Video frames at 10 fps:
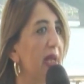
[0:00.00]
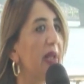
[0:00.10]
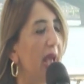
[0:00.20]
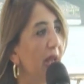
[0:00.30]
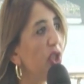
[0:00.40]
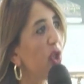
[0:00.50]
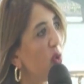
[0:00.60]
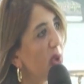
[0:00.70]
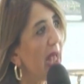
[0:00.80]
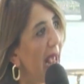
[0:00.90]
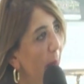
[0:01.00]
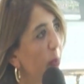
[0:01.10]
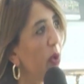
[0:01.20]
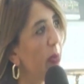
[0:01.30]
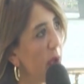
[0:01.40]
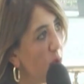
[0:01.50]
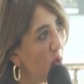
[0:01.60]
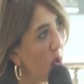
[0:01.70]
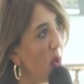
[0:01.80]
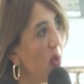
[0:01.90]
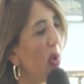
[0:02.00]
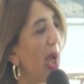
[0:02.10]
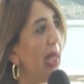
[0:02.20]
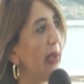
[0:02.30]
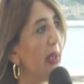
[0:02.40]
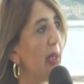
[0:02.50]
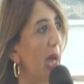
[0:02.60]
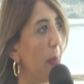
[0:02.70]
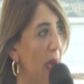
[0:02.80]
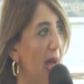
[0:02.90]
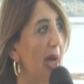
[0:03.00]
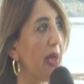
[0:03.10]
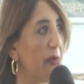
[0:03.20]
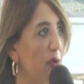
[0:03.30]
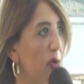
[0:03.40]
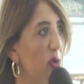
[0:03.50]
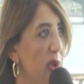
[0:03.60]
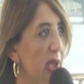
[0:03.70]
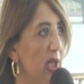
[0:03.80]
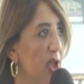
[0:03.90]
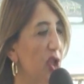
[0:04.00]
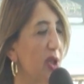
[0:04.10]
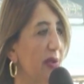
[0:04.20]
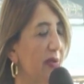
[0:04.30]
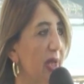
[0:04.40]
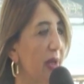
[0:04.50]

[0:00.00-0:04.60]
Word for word: the NGOs help women to go and apply for those initiatives.